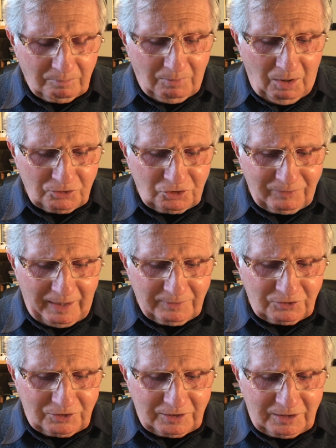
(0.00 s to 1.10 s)
March around
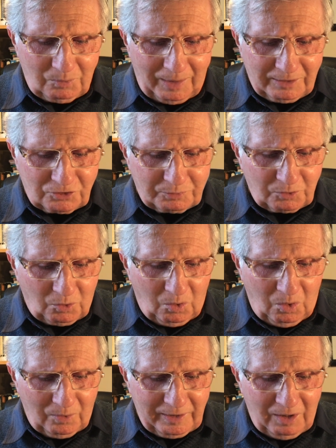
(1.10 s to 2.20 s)
the city once with
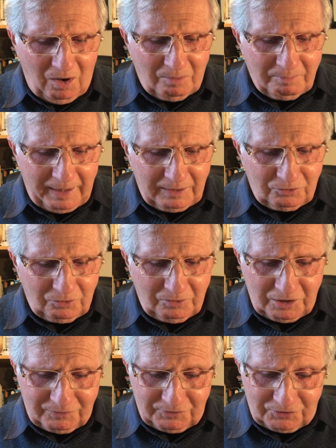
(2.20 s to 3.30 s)
all the armed men. Do
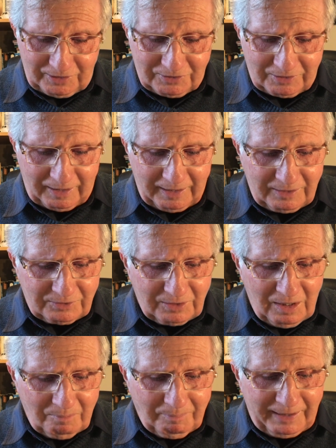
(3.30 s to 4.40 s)
this for 6 days.
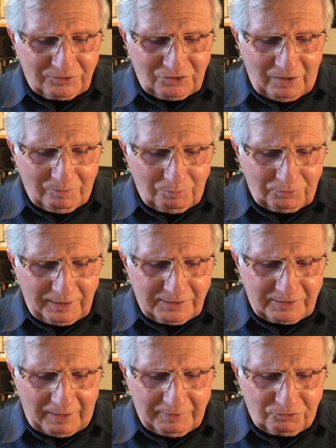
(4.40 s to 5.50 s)
Make 7
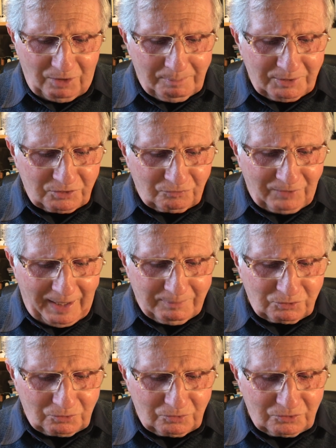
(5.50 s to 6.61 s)
priests carry trumpets of
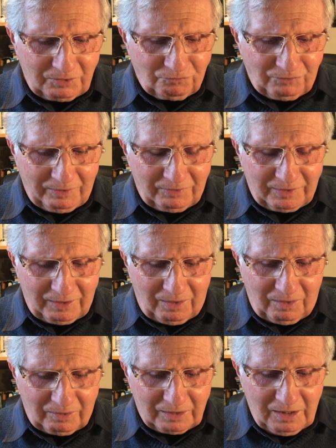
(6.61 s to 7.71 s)
ram's horns in front of the
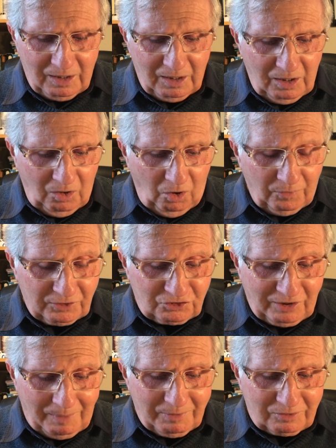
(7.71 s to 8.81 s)
ark. On the
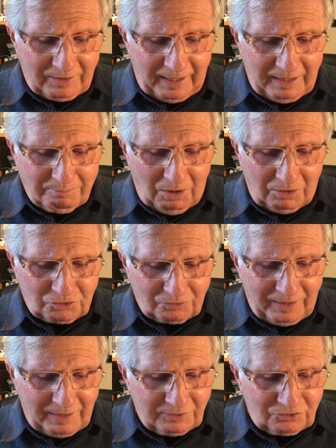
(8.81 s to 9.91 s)
seventh day, march
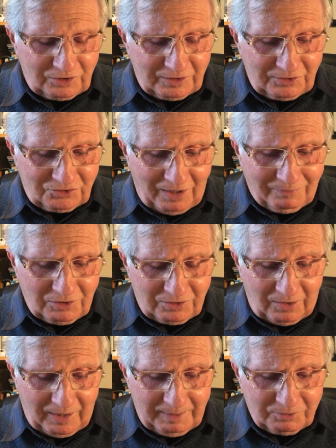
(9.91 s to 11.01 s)
around the city seven
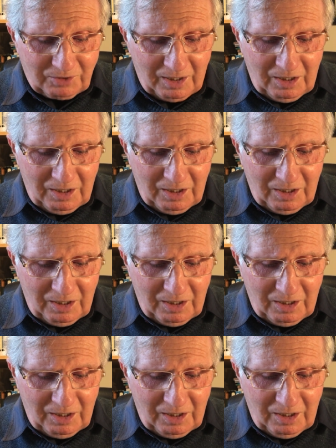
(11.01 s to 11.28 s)
times